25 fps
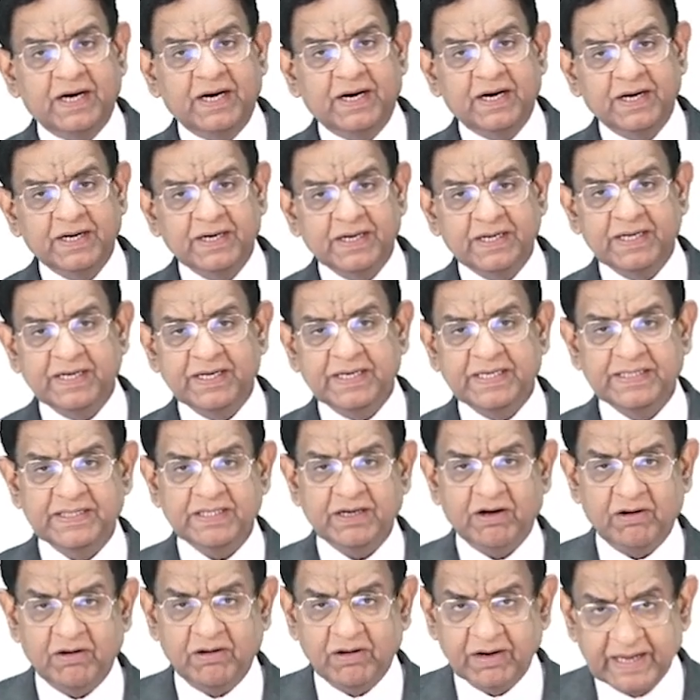in the
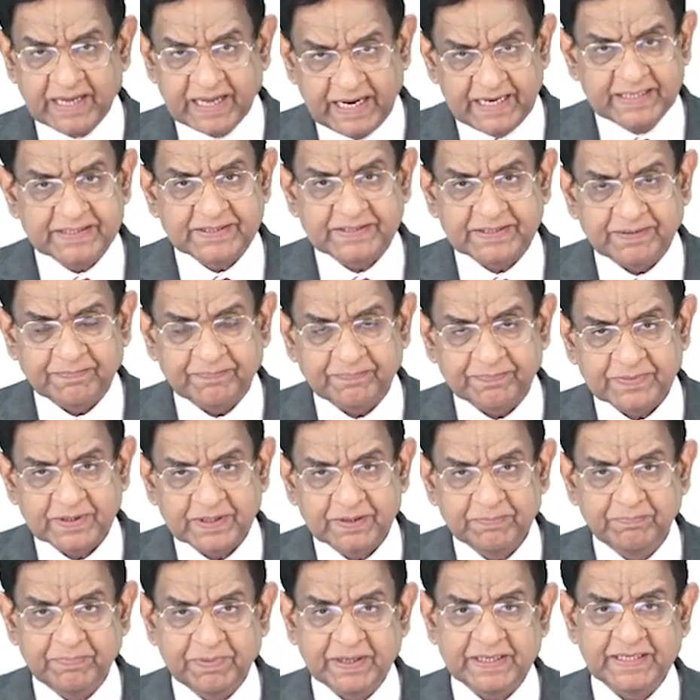organism,
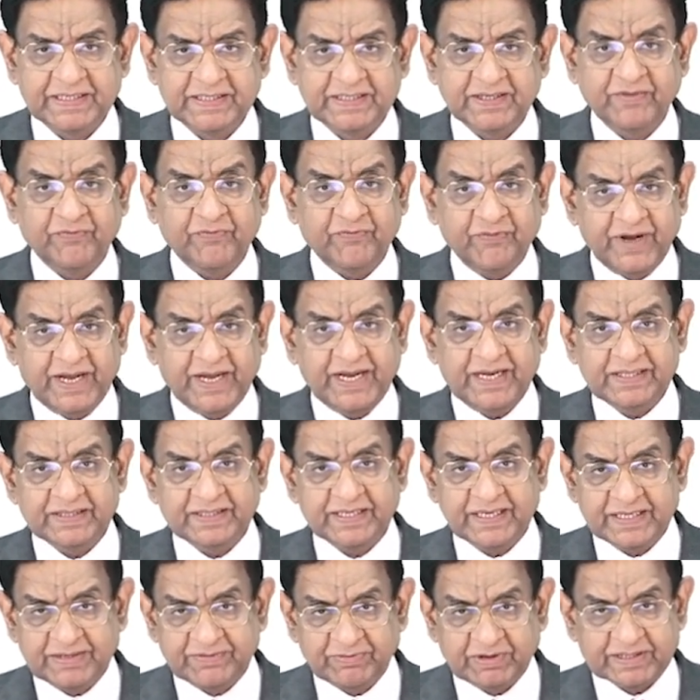but in the way that
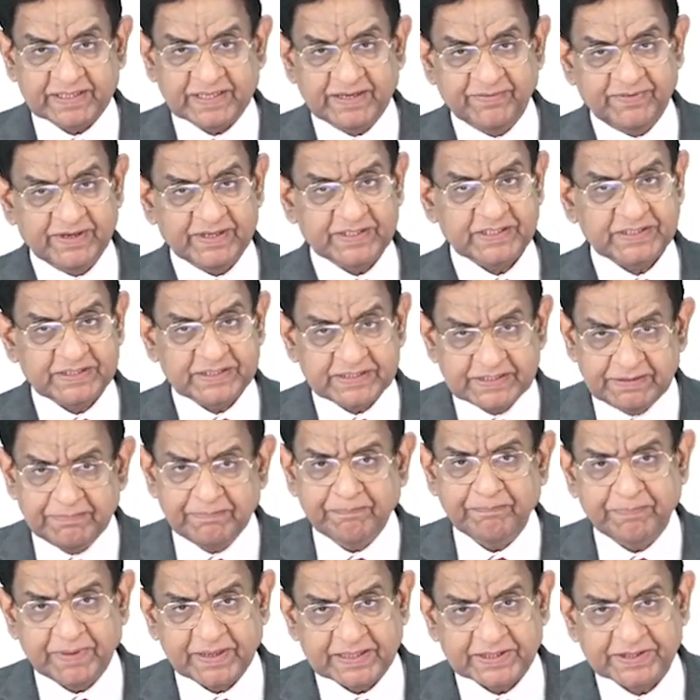it was given.
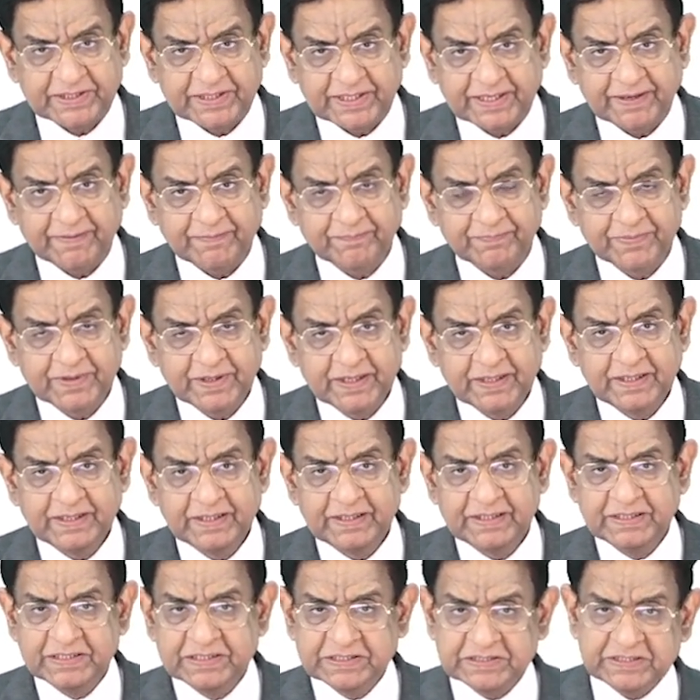Simple thing,
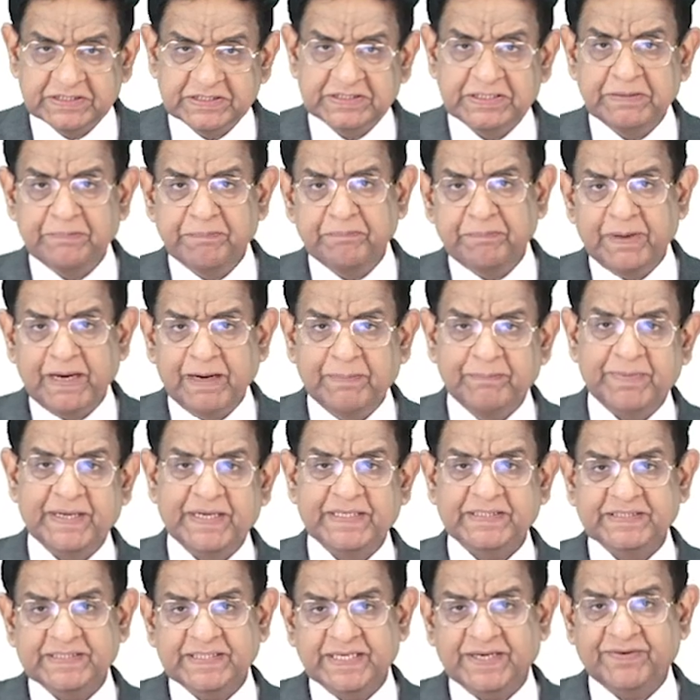simple
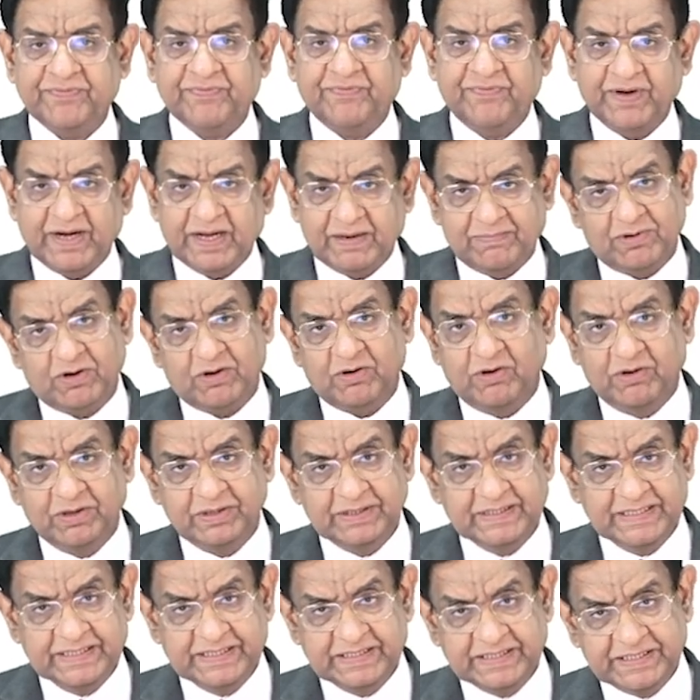basic
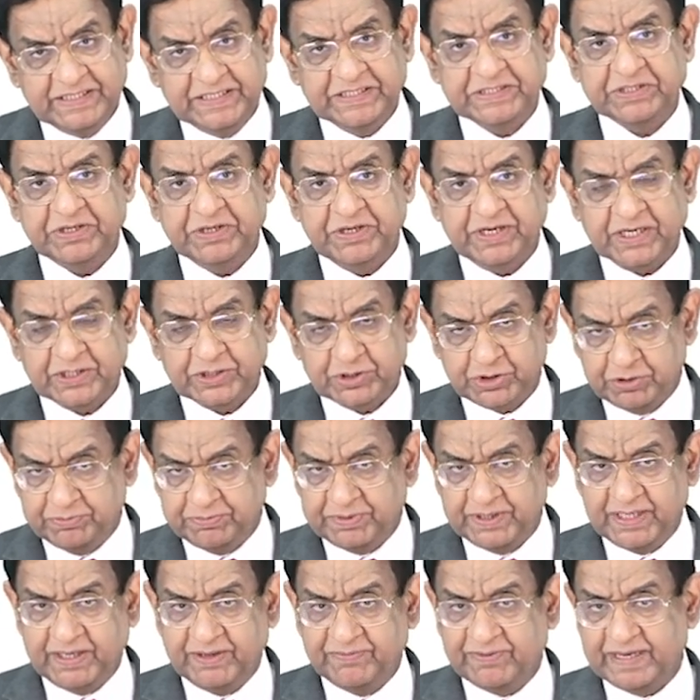pharmacology. These drugs should be
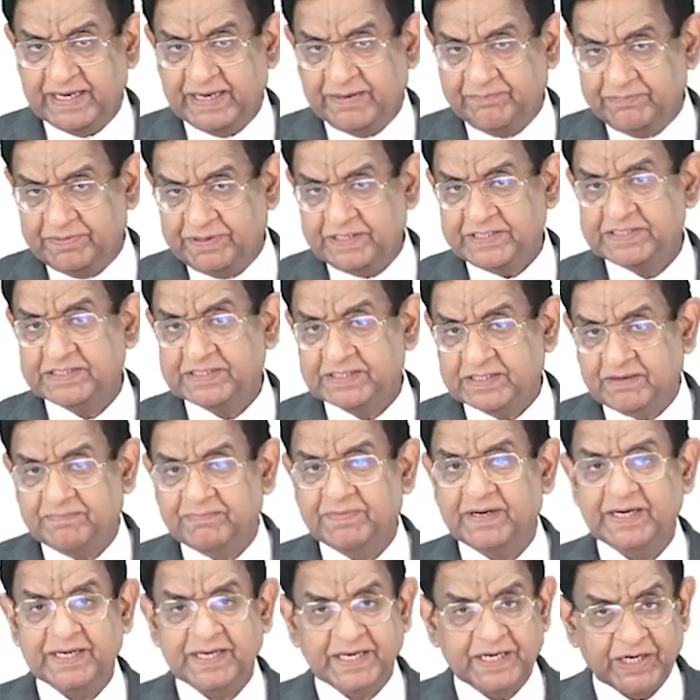given empty
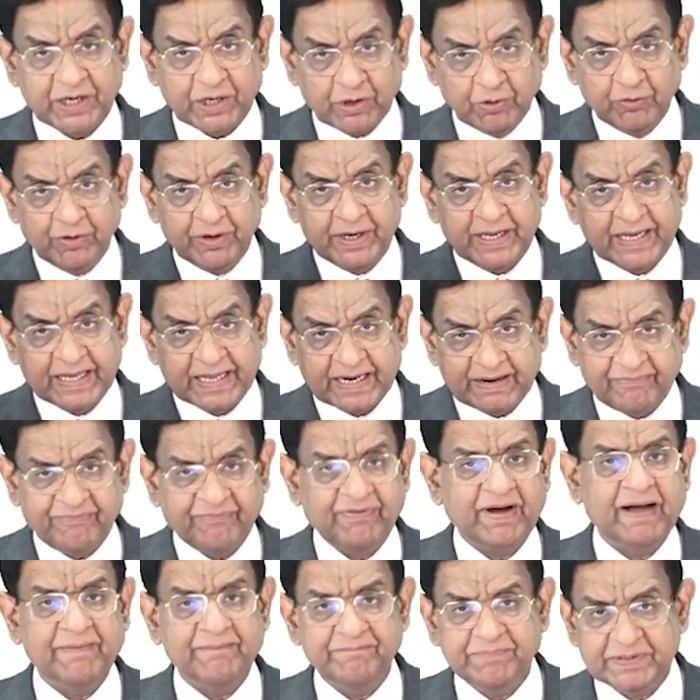stomach, including
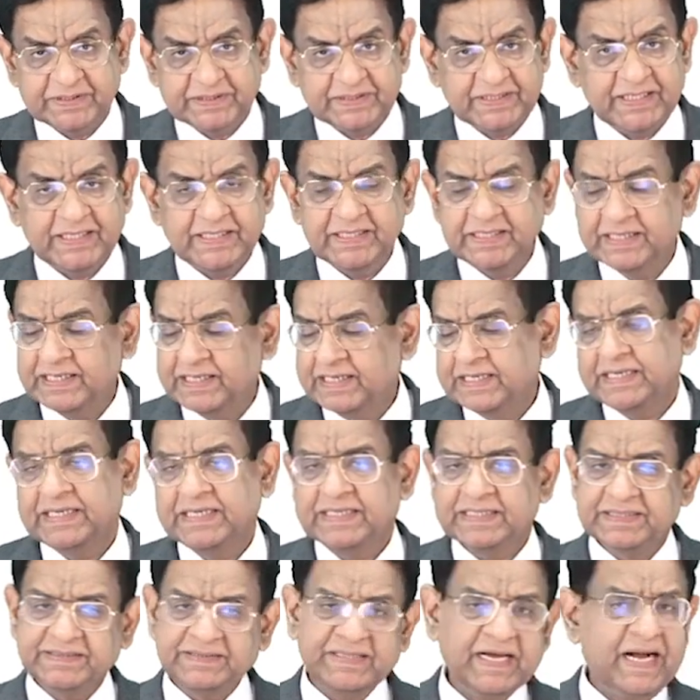rifampicin.
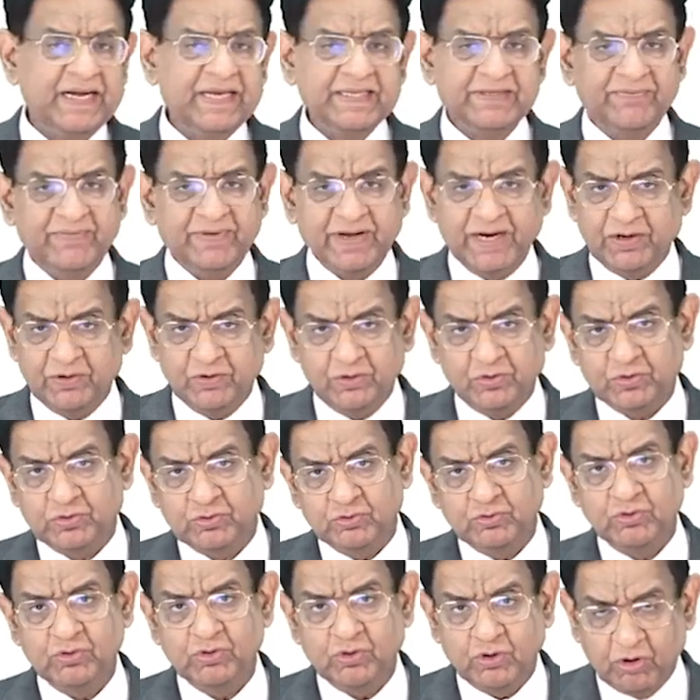That is well known
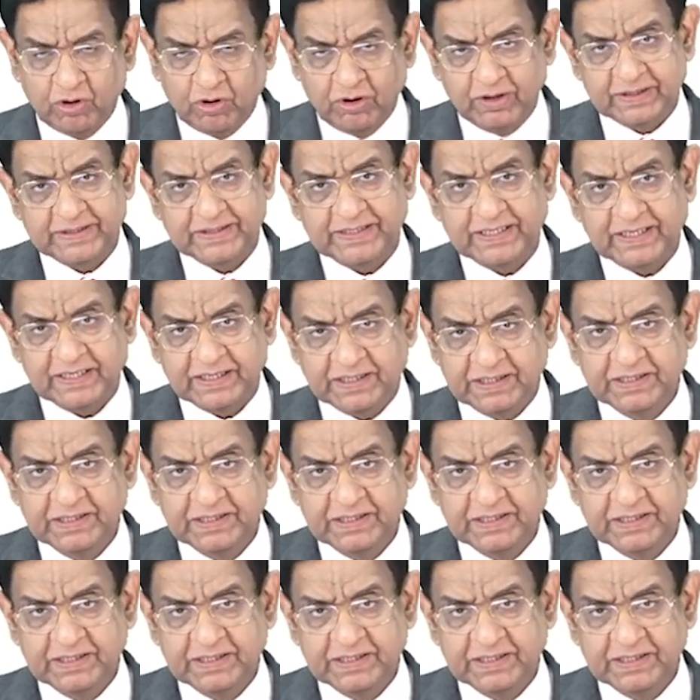to all the